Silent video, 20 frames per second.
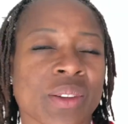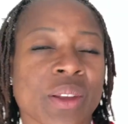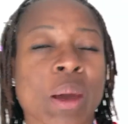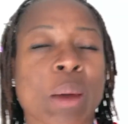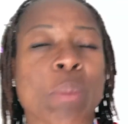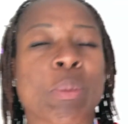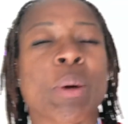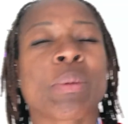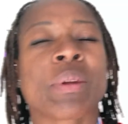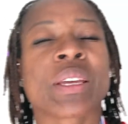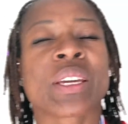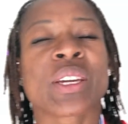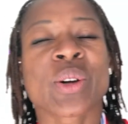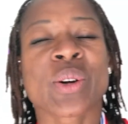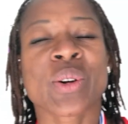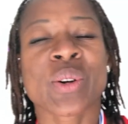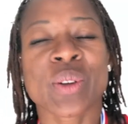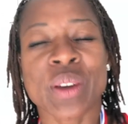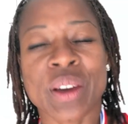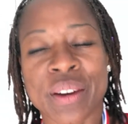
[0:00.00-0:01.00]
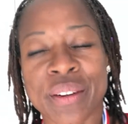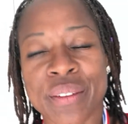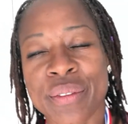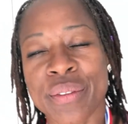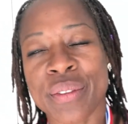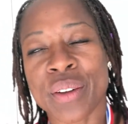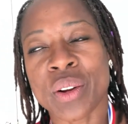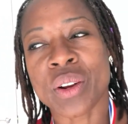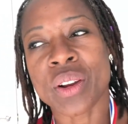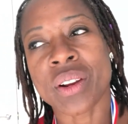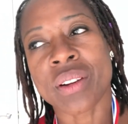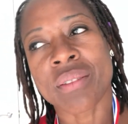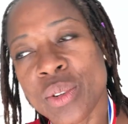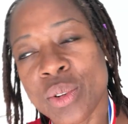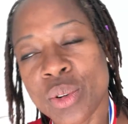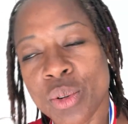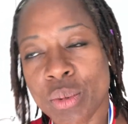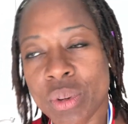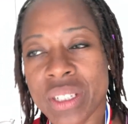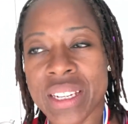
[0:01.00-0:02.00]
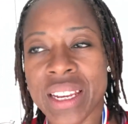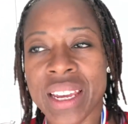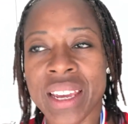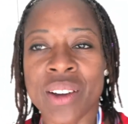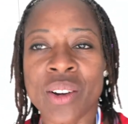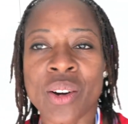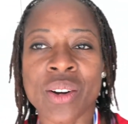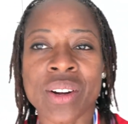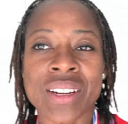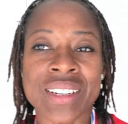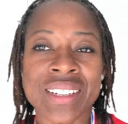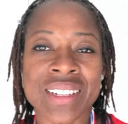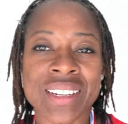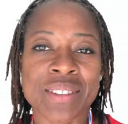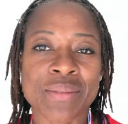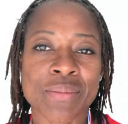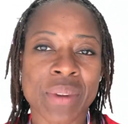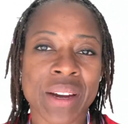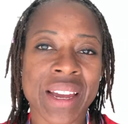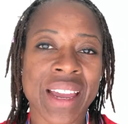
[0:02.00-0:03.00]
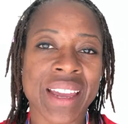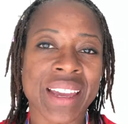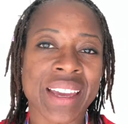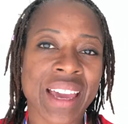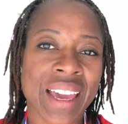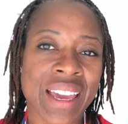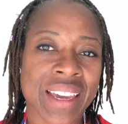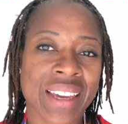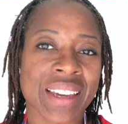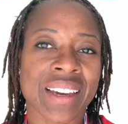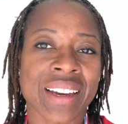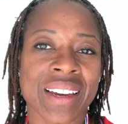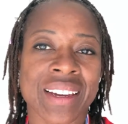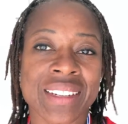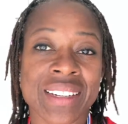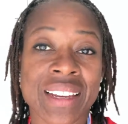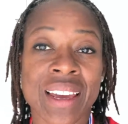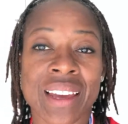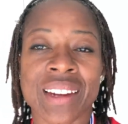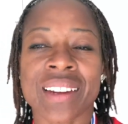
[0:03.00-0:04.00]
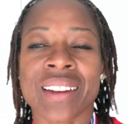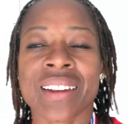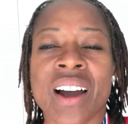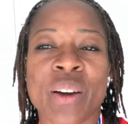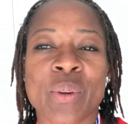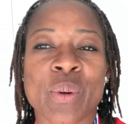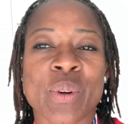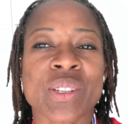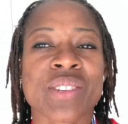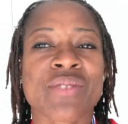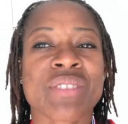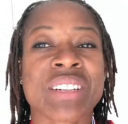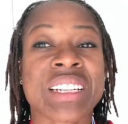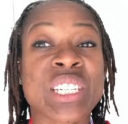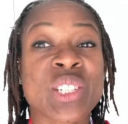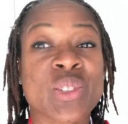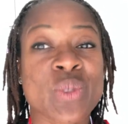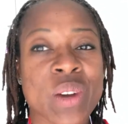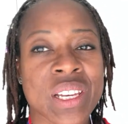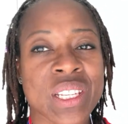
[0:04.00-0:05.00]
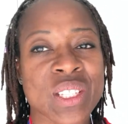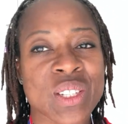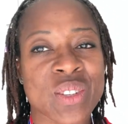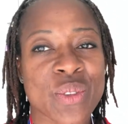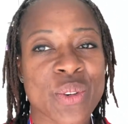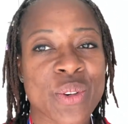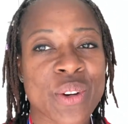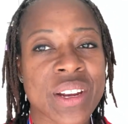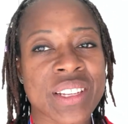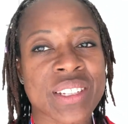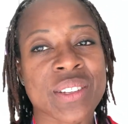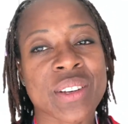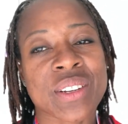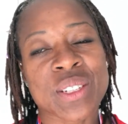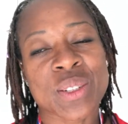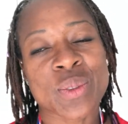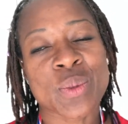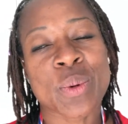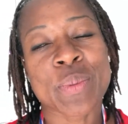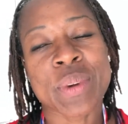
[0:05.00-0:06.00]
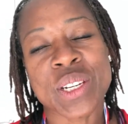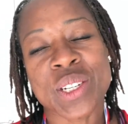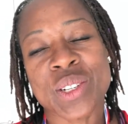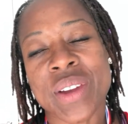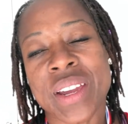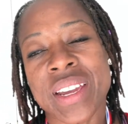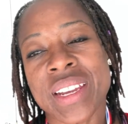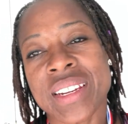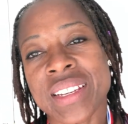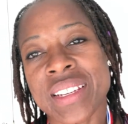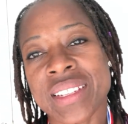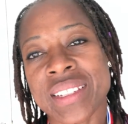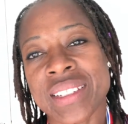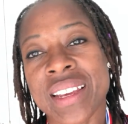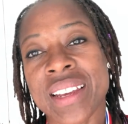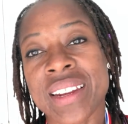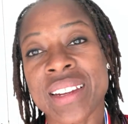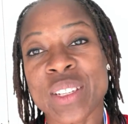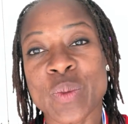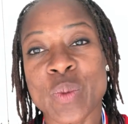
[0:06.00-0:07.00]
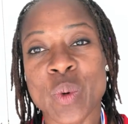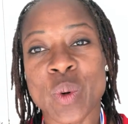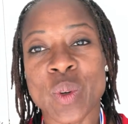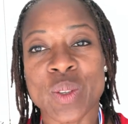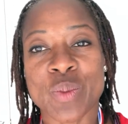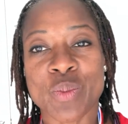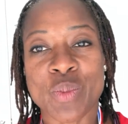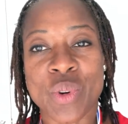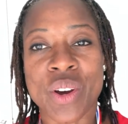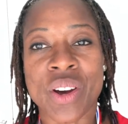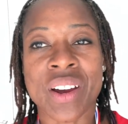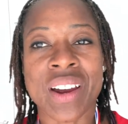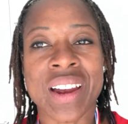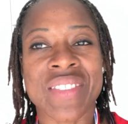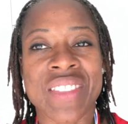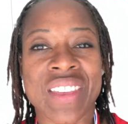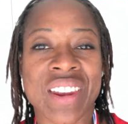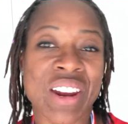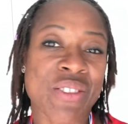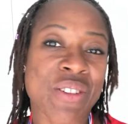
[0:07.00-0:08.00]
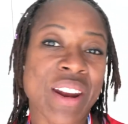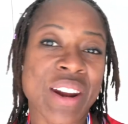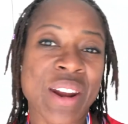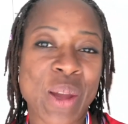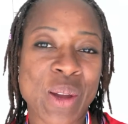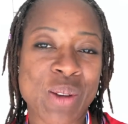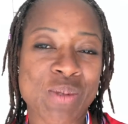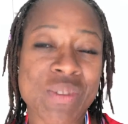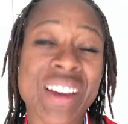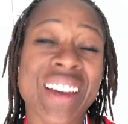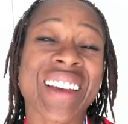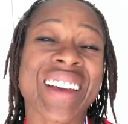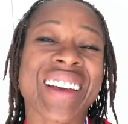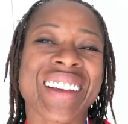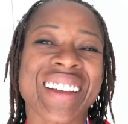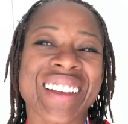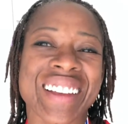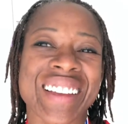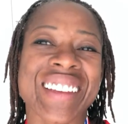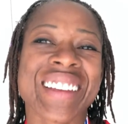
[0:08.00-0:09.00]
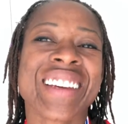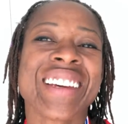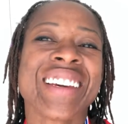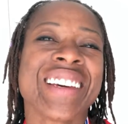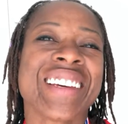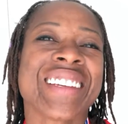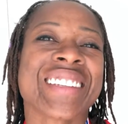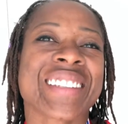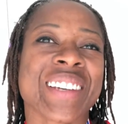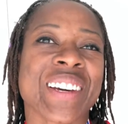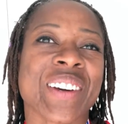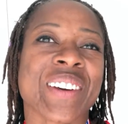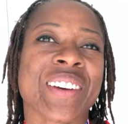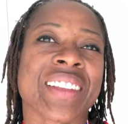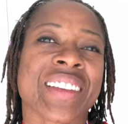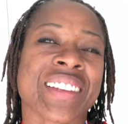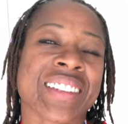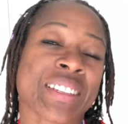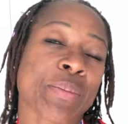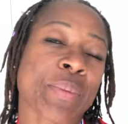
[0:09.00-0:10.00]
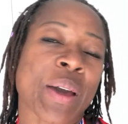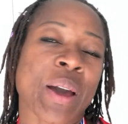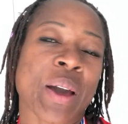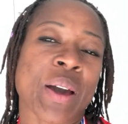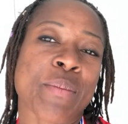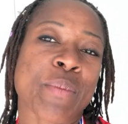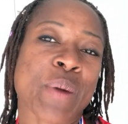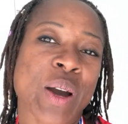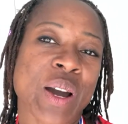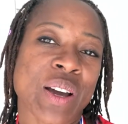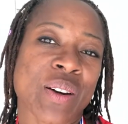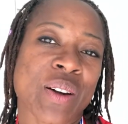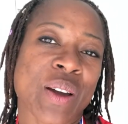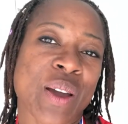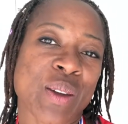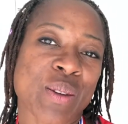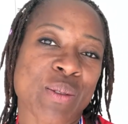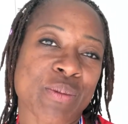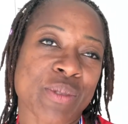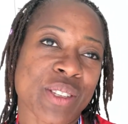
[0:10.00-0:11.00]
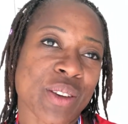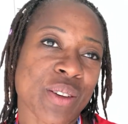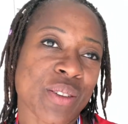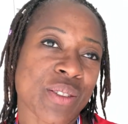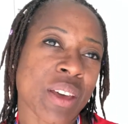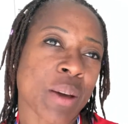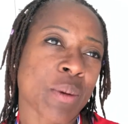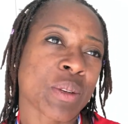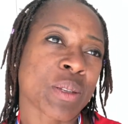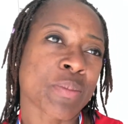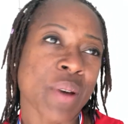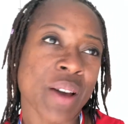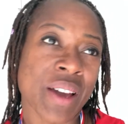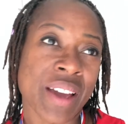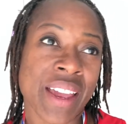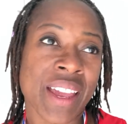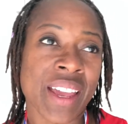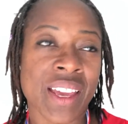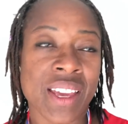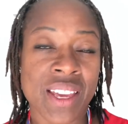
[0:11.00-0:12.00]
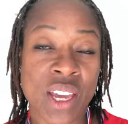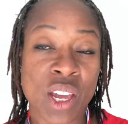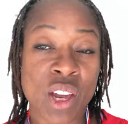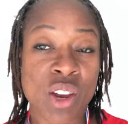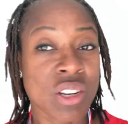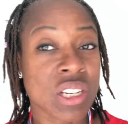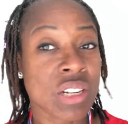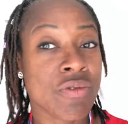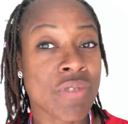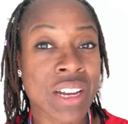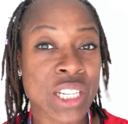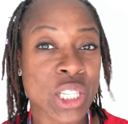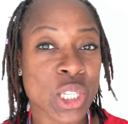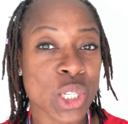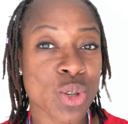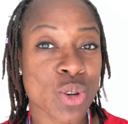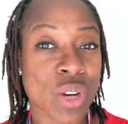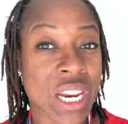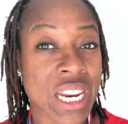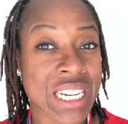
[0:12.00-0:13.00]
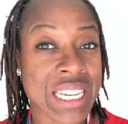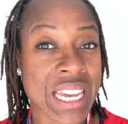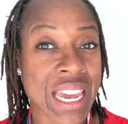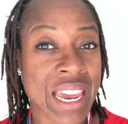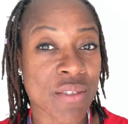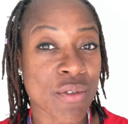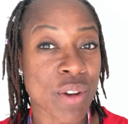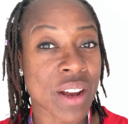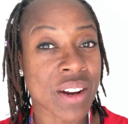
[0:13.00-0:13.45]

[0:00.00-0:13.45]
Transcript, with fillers: Although I probably could have, on a normal day, gone and did my 8k at 10. I wasn't really dressed for it, so I just wore my trainers and a sports bra, and then I ran home. So it's about a mile home, so that was my run streak day